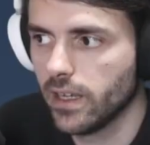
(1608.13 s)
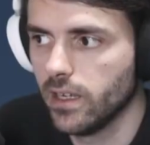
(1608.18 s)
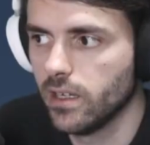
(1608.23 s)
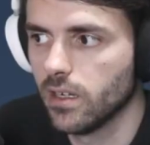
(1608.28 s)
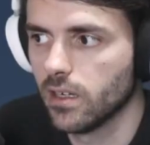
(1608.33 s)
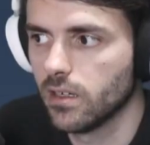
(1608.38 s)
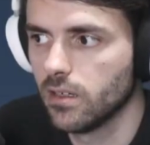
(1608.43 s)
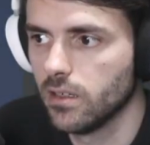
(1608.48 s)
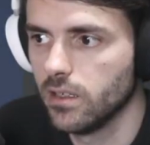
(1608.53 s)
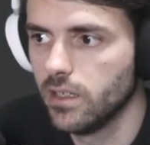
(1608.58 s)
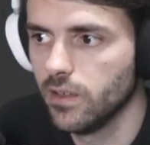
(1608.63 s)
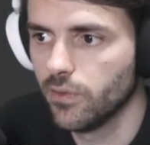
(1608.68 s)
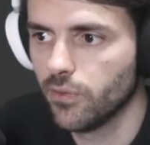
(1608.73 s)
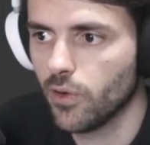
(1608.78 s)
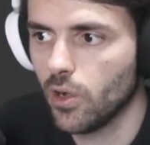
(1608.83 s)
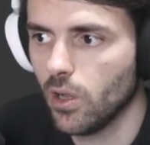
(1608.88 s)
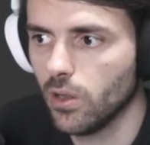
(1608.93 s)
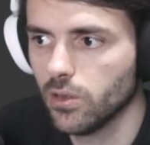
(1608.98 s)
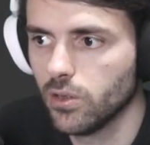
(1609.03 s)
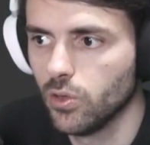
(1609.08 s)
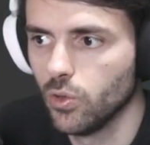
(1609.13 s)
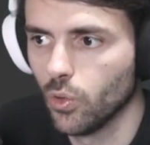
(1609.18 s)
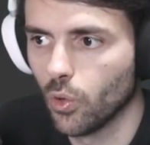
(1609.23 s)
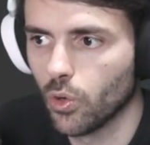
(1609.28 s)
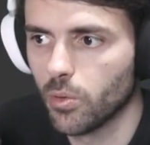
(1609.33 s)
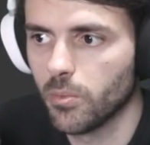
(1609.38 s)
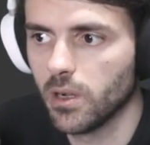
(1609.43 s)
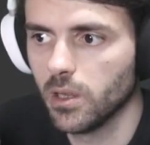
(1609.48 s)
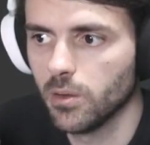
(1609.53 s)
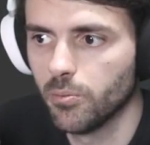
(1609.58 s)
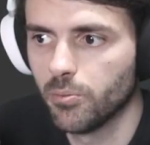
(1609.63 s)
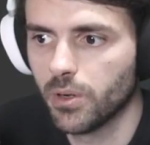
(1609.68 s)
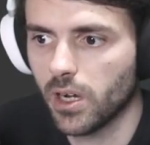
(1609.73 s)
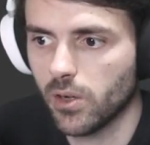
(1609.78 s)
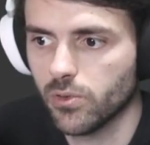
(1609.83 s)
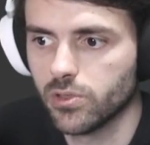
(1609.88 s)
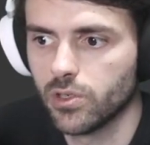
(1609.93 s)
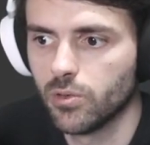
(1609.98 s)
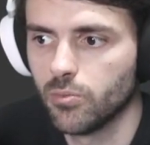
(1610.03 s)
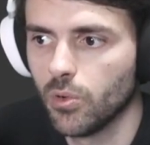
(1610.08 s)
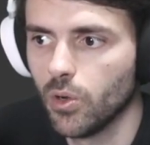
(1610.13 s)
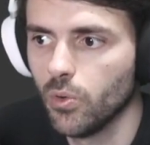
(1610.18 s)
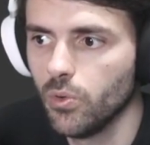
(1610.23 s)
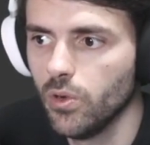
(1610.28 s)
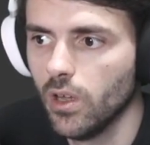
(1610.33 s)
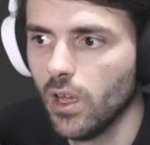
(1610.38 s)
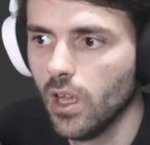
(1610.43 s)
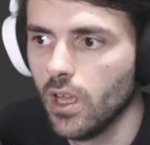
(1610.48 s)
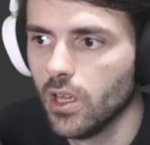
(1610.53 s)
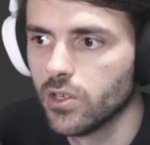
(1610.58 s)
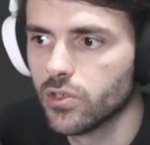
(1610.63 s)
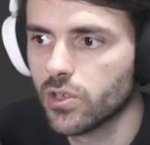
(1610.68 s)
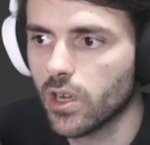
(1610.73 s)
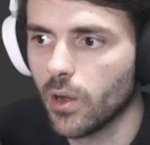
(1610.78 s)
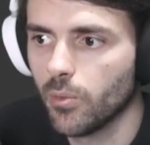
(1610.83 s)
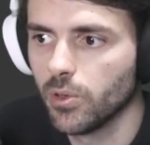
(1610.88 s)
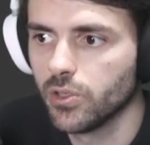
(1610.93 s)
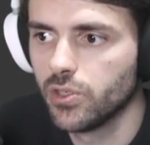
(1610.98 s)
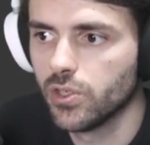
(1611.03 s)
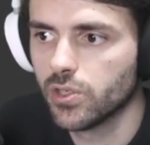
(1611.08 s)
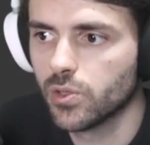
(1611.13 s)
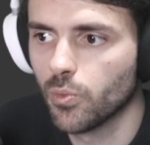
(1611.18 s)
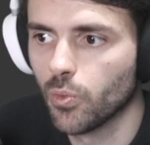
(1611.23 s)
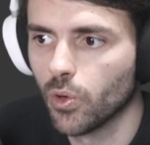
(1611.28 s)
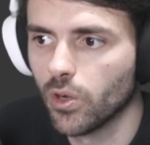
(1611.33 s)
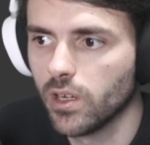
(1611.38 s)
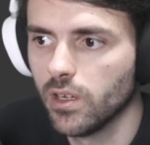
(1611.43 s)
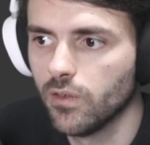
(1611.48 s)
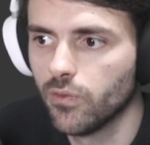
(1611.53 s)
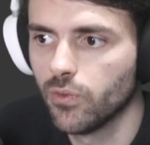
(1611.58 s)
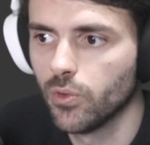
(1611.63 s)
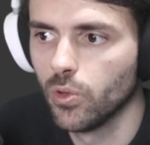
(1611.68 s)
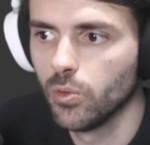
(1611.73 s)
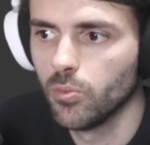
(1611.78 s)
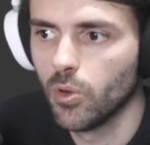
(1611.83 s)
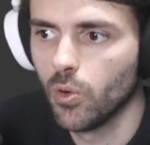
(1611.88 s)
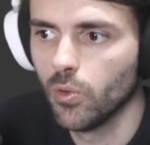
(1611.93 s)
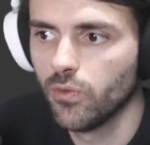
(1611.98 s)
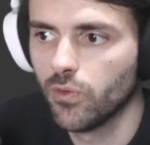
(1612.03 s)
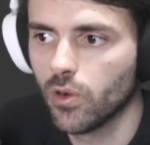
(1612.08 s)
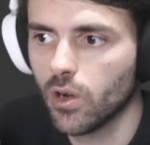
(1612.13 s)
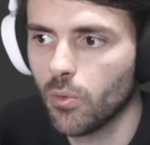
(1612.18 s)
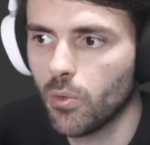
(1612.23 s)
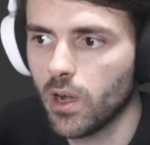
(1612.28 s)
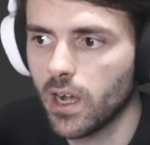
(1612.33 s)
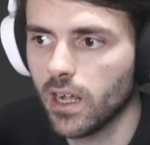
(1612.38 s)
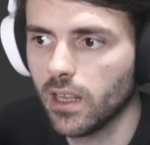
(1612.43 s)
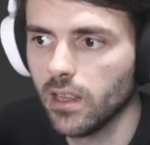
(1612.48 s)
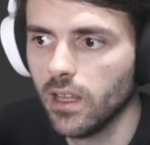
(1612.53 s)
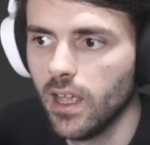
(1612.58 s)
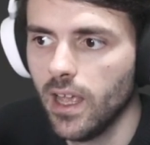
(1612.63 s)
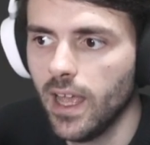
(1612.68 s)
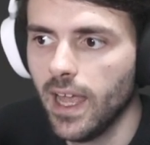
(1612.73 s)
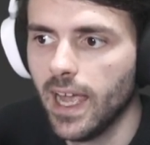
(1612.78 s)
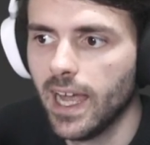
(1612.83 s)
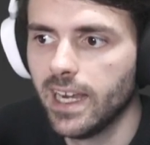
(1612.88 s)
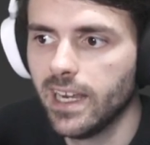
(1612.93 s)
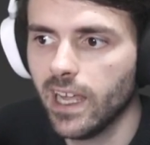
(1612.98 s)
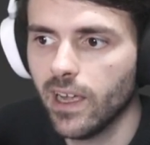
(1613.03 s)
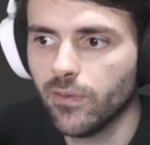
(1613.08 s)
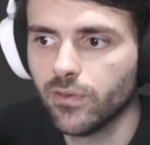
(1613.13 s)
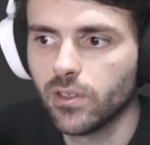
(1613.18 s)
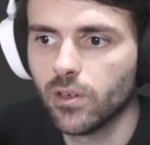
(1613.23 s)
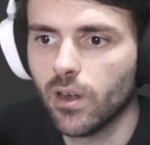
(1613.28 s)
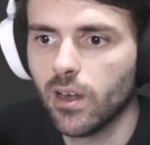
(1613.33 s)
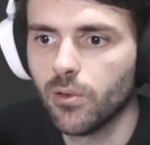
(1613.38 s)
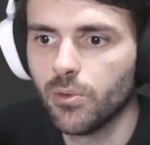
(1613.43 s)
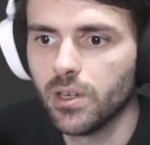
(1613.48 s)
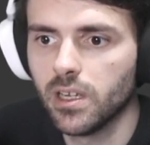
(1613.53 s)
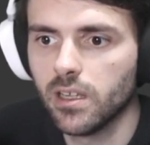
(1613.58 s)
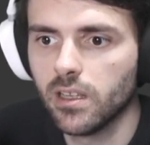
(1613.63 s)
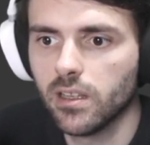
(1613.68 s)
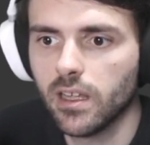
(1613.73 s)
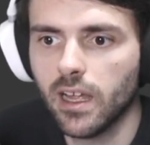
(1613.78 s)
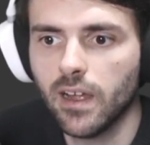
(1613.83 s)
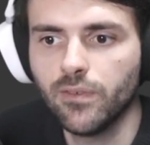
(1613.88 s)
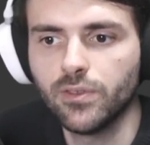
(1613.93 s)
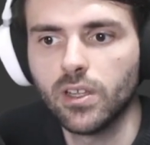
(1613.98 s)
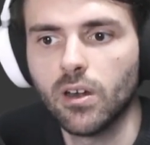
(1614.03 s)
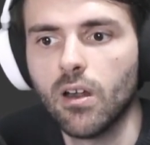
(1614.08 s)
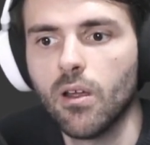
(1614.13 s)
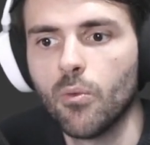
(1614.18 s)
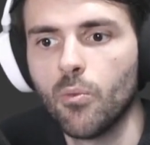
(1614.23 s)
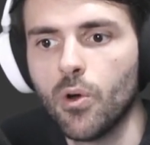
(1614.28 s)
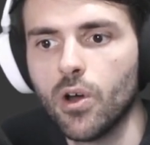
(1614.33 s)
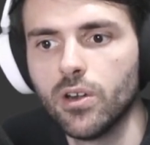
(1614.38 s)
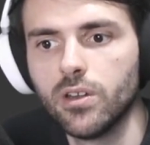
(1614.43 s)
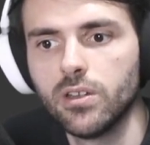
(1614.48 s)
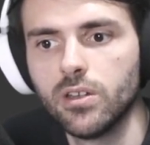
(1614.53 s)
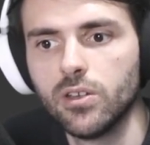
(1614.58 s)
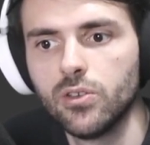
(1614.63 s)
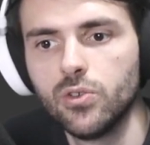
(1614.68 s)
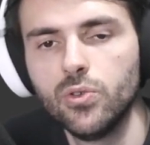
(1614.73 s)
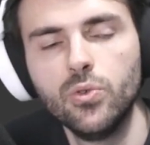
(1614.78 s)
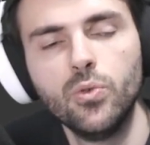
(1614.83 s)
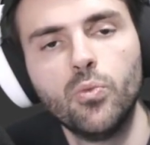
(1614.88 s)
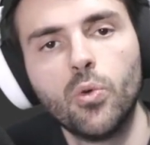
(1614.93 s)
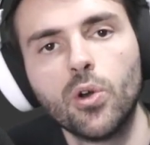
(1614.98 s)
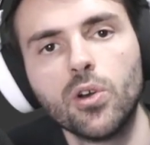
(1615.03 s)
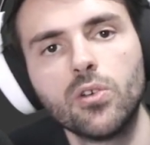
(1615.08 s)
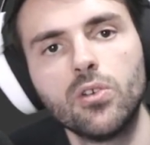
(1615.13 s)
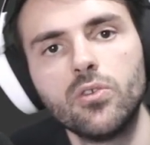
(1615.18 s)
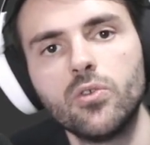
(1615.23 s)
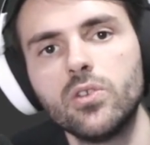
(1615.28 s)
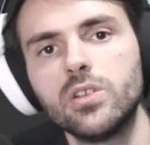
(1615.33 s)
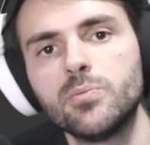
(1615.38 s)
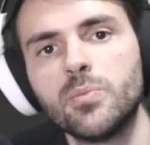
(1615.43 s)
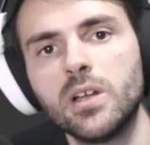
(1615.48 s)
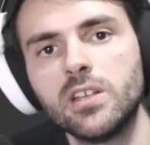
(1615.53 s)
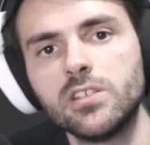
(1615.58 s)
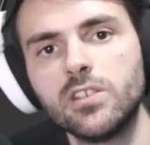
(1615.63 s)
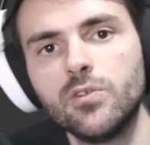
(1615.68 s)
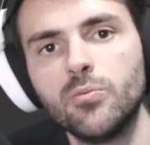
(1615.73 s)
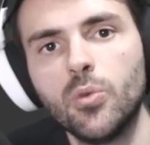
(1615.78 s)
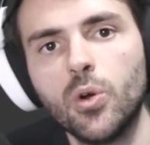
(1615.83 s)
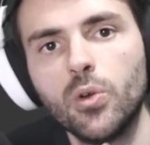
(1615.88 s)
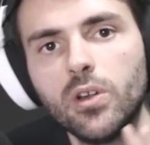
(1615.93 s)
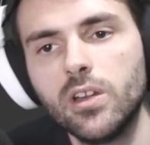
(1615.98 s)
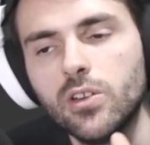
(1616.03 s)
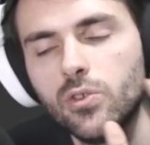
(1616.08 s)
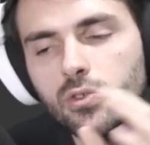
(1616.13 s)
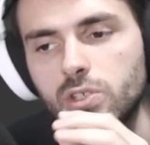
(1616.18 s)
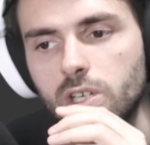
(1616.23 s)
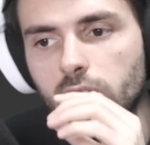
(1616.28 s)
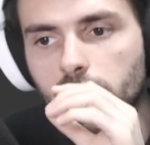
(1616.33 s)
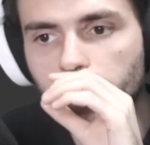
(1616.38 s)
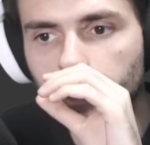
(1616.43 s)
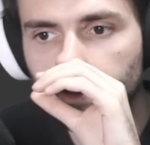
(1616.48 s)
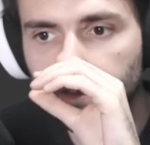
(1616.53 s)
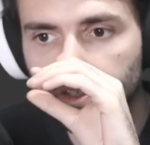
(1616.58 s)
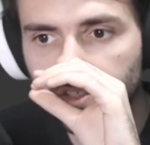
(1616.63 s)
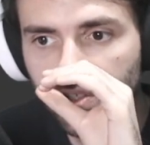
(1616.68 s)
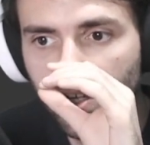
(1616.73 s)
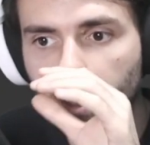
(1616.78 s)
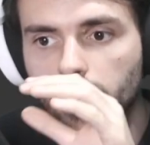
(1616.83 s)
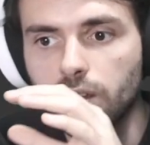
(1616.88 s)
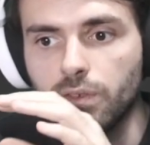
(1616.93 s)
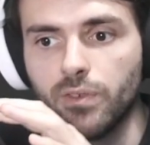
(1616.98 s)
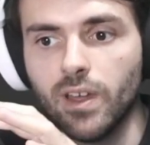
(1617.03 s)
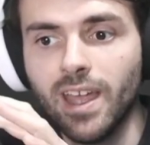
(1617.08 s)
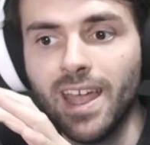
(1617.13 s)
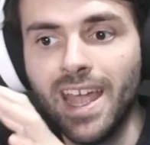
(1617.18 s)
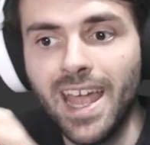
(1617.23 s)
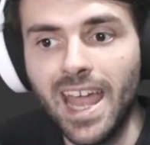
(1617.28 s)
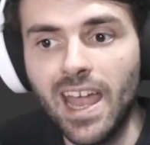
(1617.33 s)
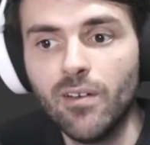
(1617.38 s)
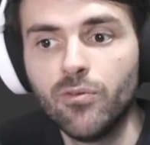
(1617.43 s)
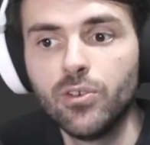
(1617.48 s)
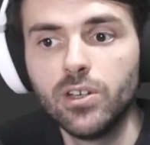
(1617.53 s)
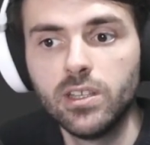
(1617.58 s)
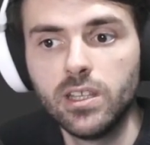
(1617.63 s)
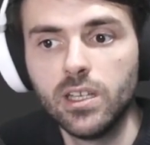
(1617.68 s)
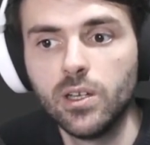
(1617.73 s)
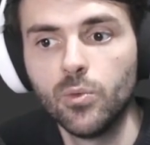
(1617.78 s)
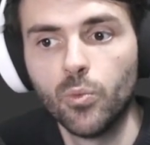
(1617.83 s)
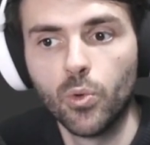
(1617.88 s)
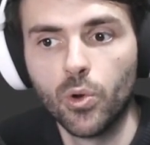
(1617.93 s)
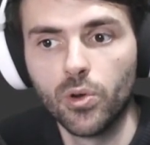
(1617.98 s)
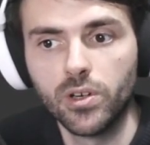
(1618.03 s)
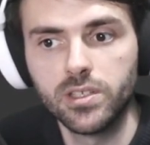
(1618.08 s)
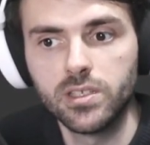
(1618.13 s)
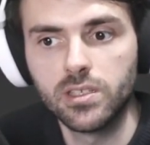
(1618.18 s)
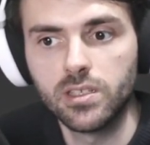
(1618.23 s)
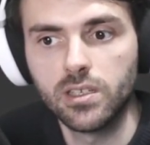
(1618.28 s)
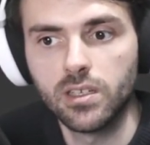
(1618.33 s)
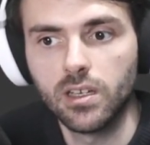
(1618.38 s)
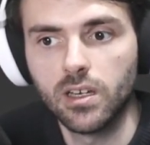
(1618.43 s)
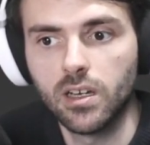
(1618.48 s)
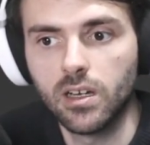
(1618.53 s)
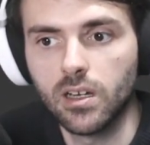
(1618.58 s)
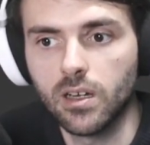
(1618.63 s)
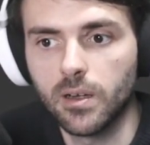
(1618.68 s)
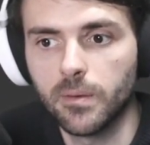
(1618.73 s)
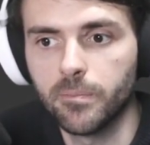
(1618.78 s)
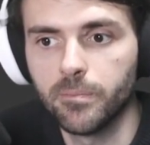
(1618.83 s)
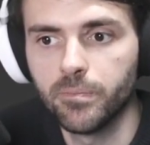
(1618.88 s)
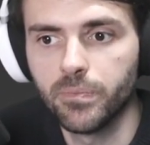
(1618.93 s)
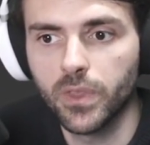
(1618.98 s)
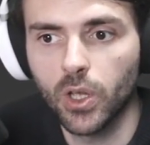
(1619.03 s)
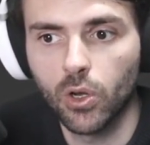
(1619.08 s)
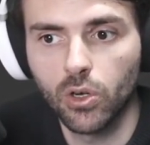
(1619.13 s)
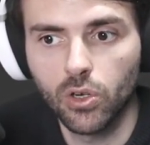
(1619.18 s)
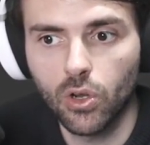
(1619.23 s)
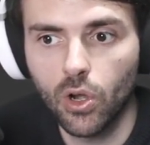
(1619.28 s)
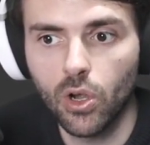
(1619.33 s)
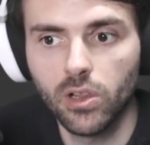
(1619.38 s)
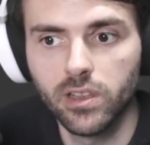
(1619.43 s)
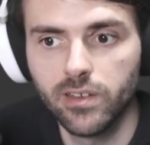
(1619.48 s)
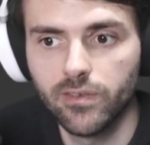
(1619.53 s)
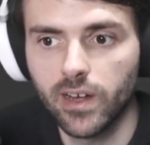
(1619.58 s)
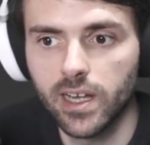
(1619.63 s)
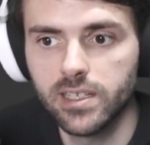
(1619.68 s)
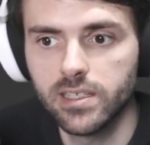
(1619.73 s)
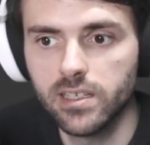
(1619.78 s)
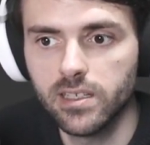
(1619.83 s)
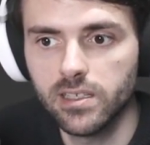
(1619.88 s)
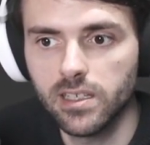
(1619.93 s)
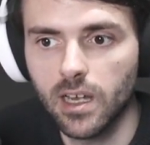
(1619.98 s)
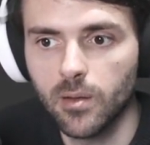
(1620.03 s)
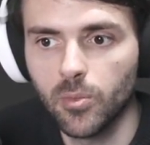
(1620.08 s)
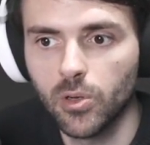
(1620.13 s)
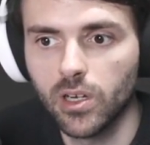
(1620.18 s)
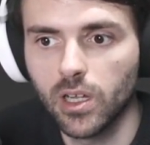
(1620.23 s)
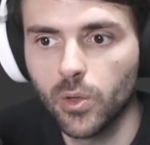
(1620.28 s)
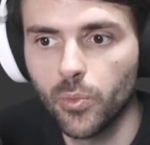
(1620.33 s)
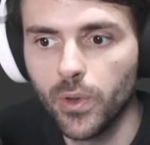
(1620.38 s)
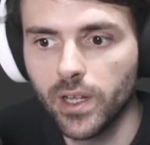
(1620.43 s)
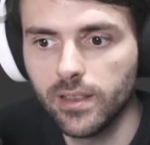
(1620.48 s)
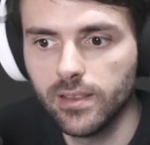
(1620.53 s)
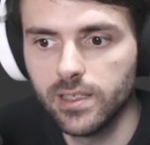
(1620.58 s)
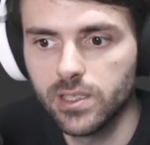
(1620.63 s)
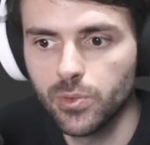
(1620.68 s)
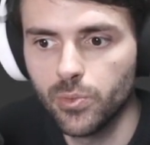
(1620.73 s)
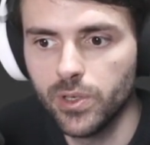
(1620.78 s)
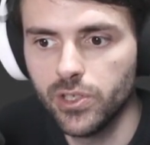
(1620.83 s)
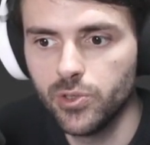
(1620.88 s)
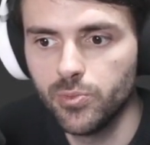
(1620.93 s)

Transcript: in a default normal browser mode. So I will just work in full mode for a while, and after I want to work on responsive mode and to check if everything works on all devices, I'm gonna quickly switch